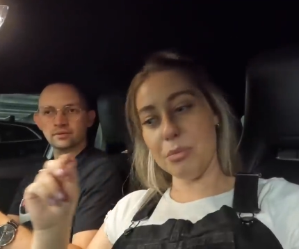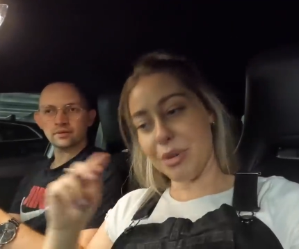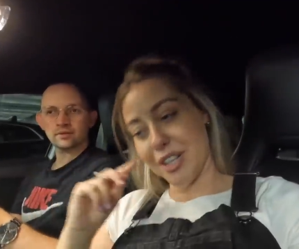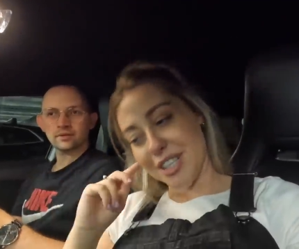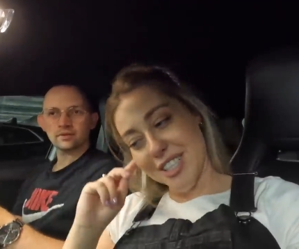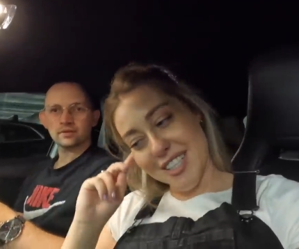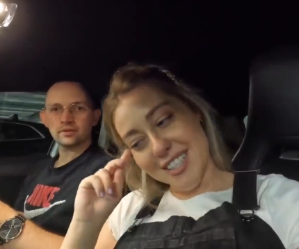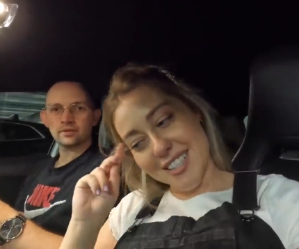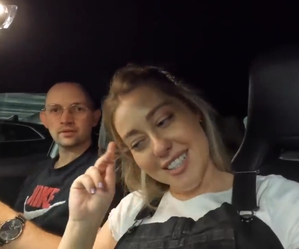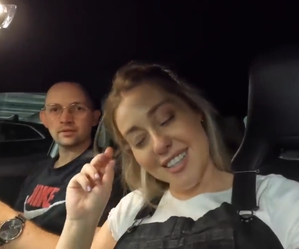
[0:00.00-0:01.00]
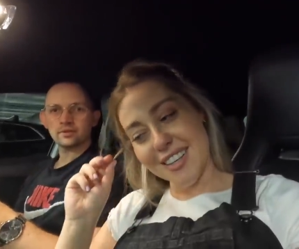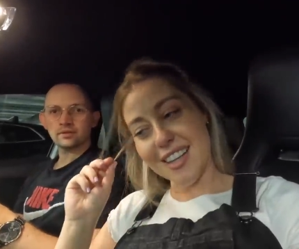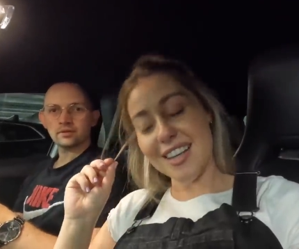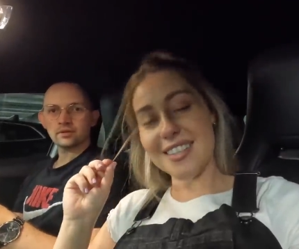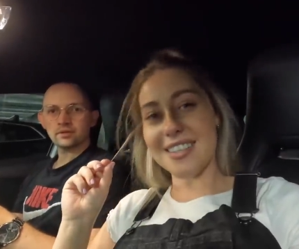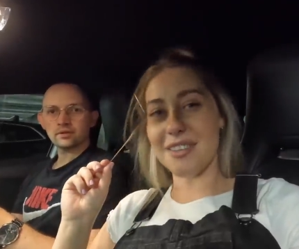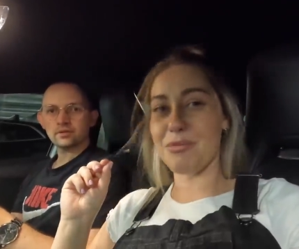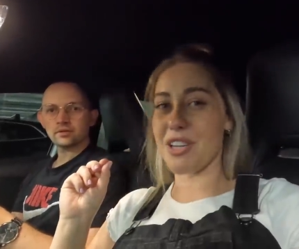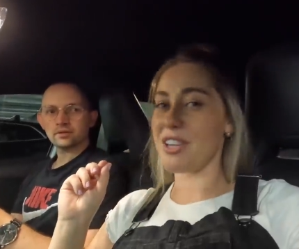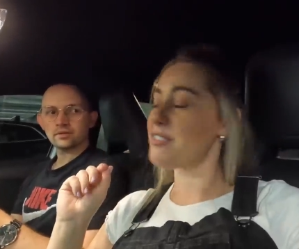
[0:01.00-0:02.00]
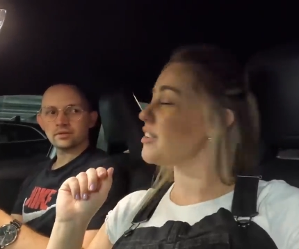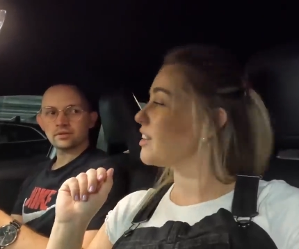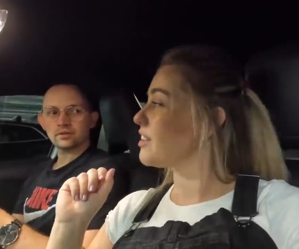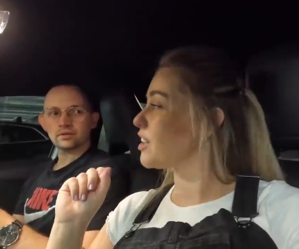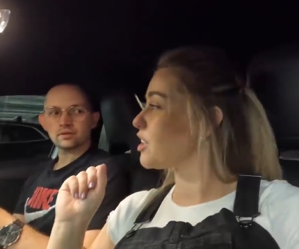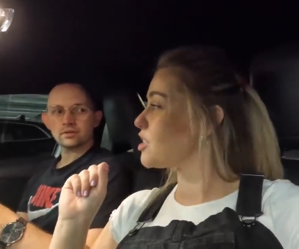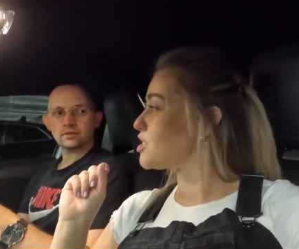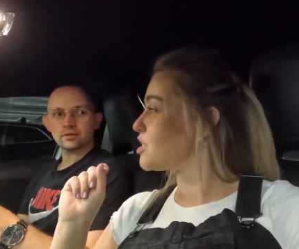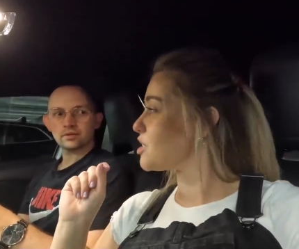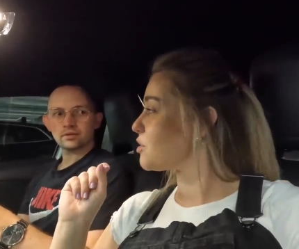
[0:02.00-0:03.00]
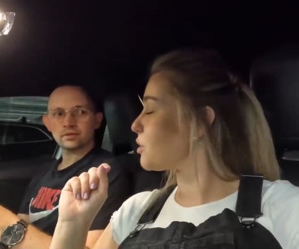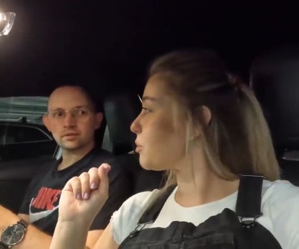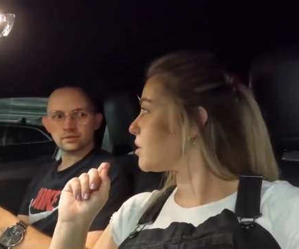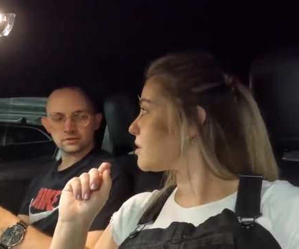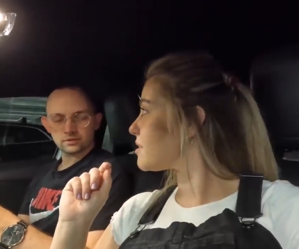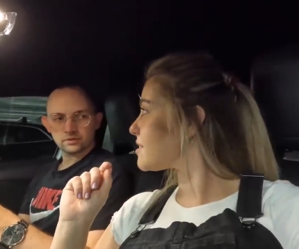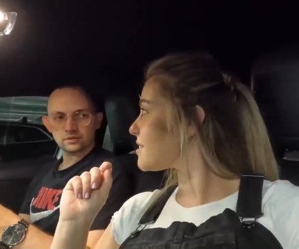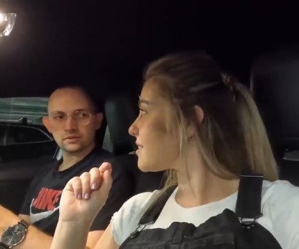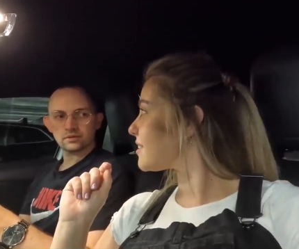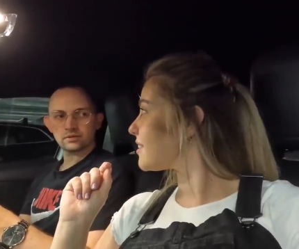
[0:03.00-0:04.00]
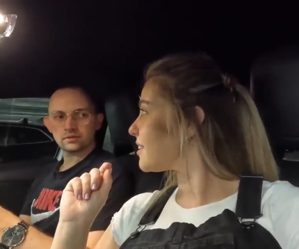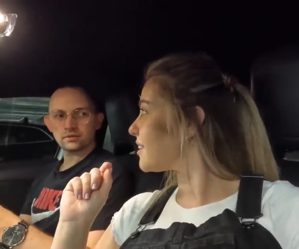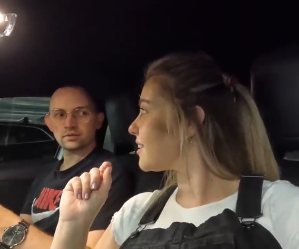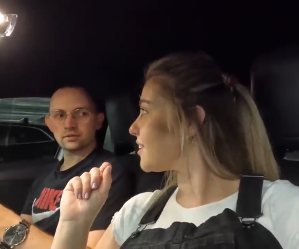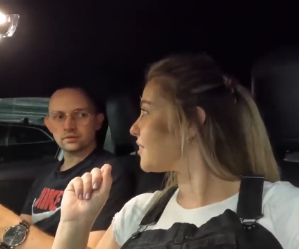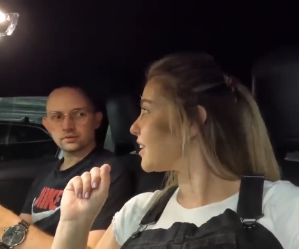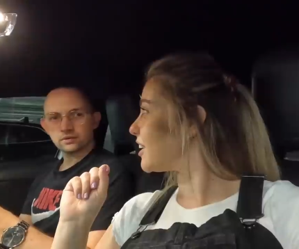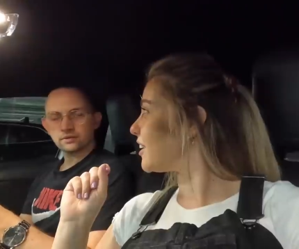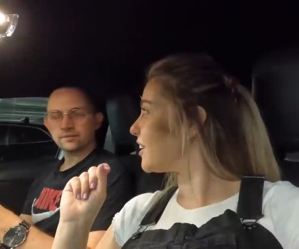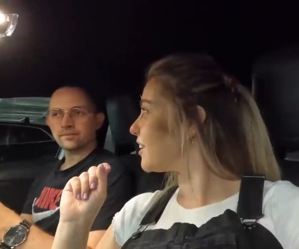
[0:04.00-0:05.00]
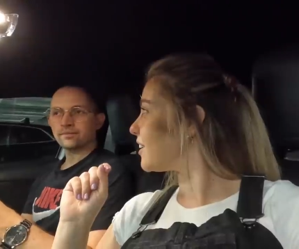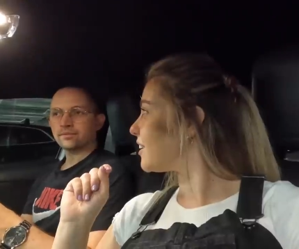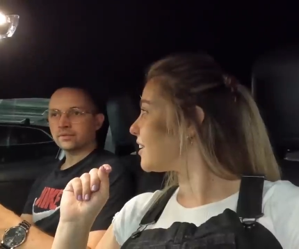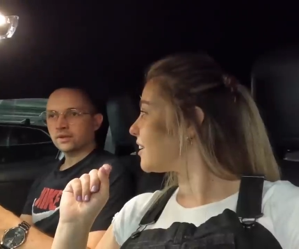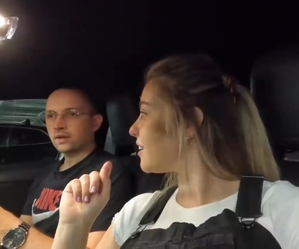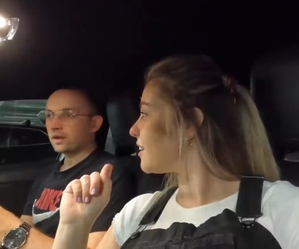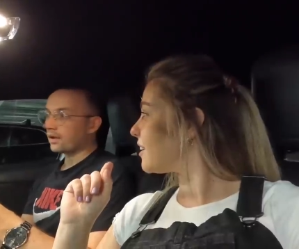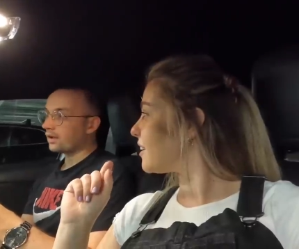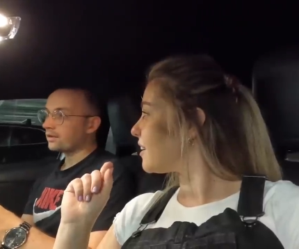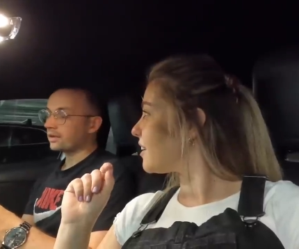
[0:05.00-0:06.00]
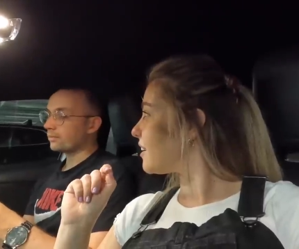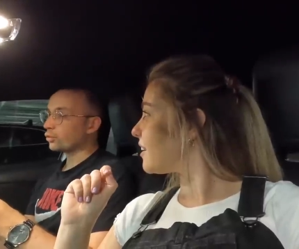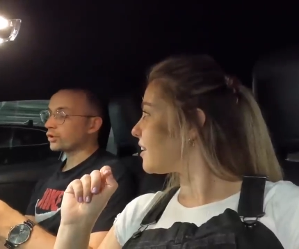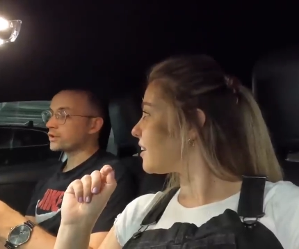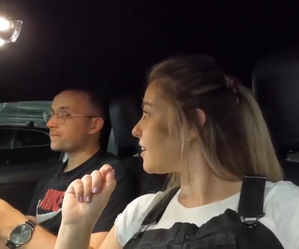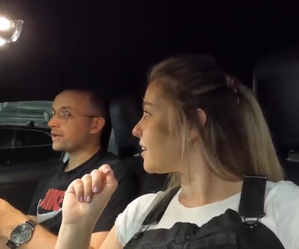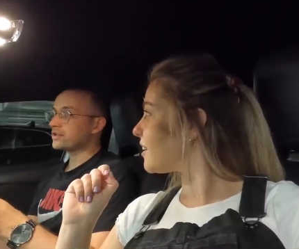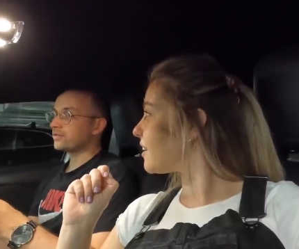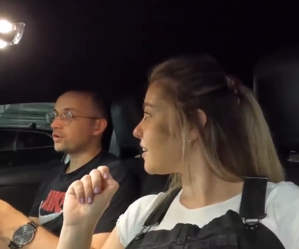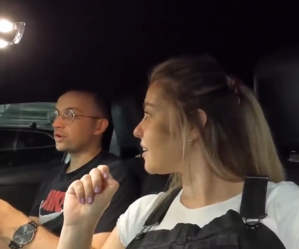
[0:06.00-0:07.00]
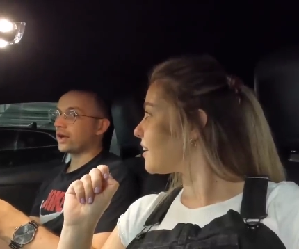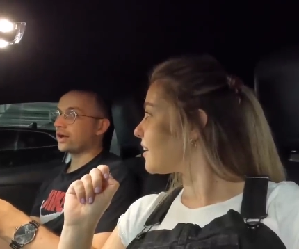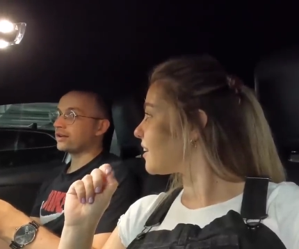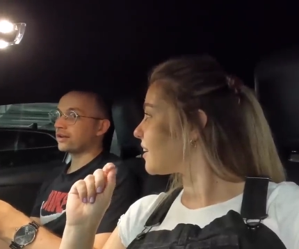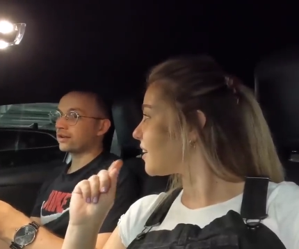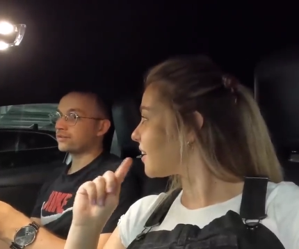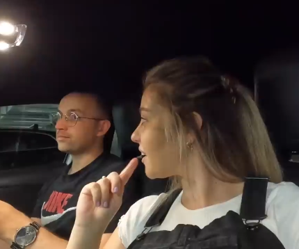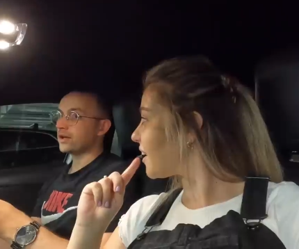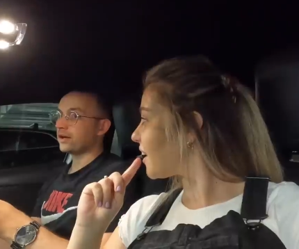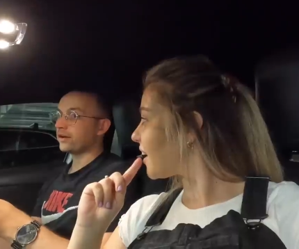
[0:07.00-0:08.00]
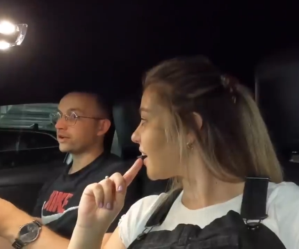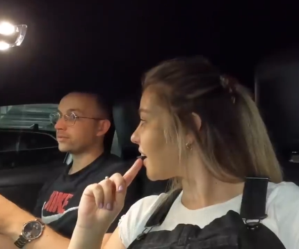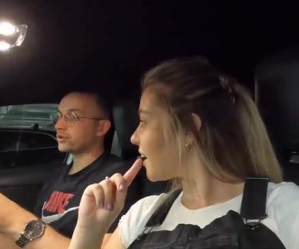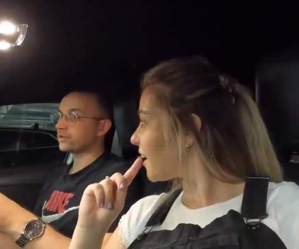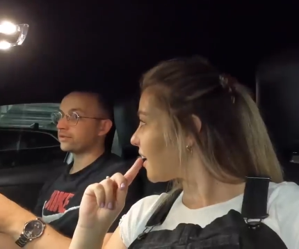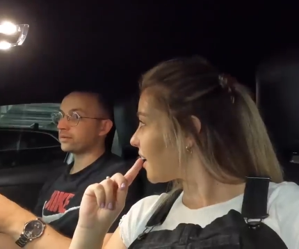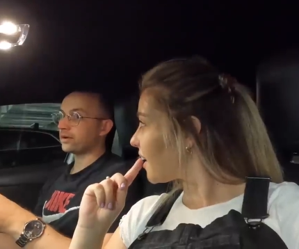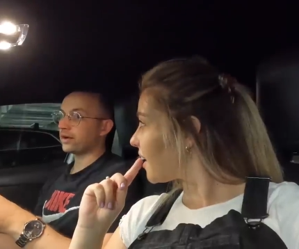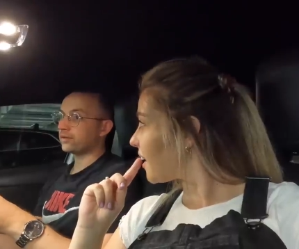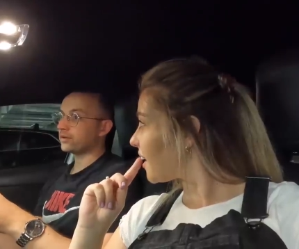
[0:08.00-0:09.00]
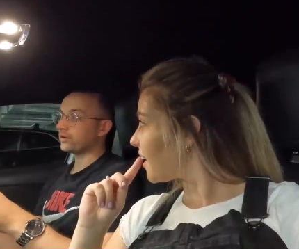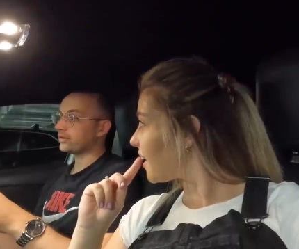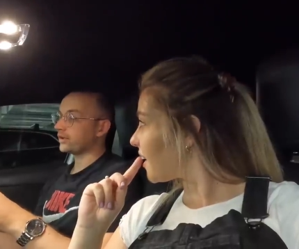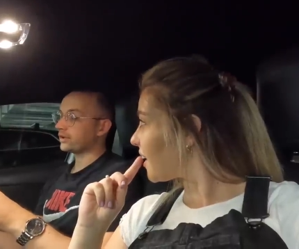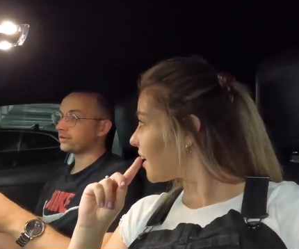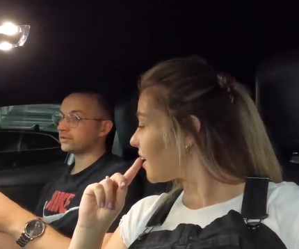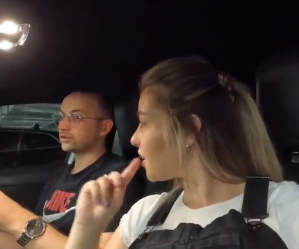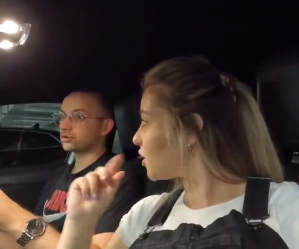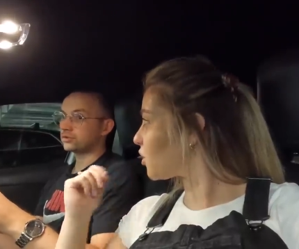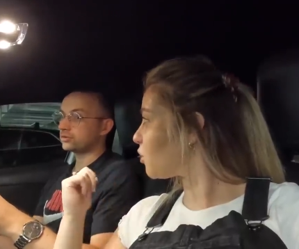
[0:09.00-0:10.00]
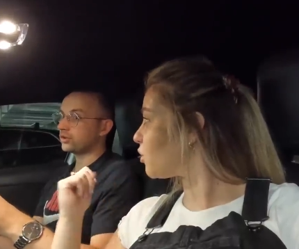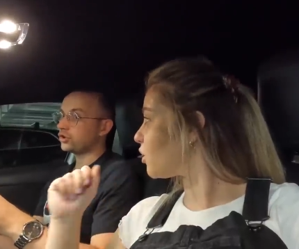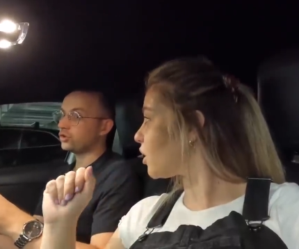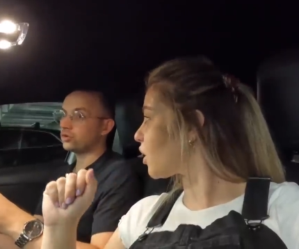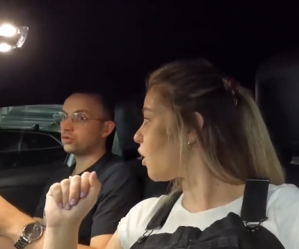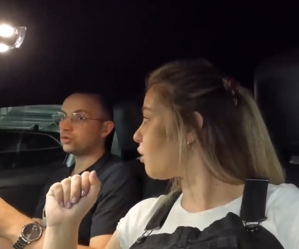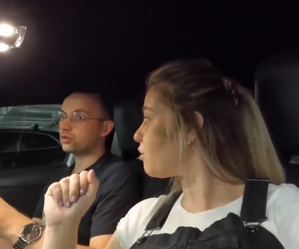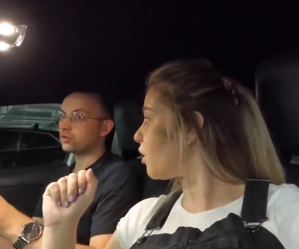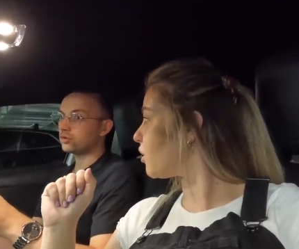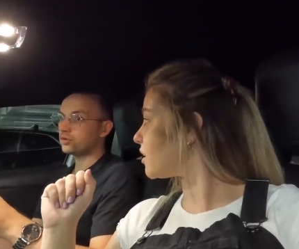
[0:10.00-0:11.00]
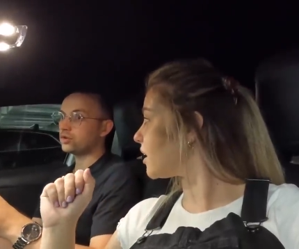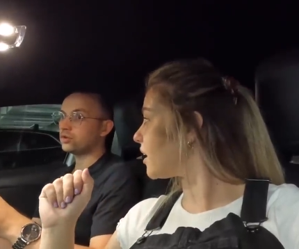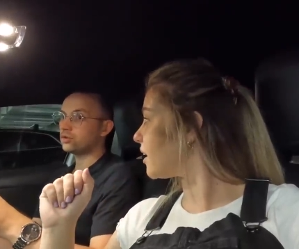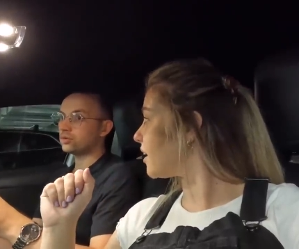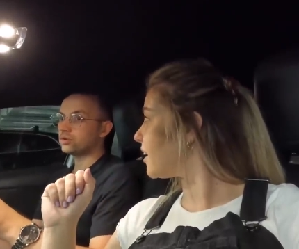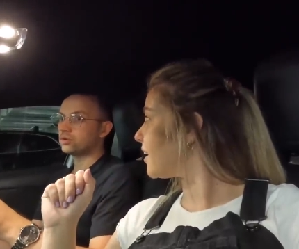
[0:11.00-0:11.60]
Speaker 1: and purchase the sunglasses. I'm really feeling the Christian Dior ones. Mm -hmm are you?
Speaker 2: The more expensive you get, that gives me a higher budget for what I want later on. You're going on you a golf holiday. Do you?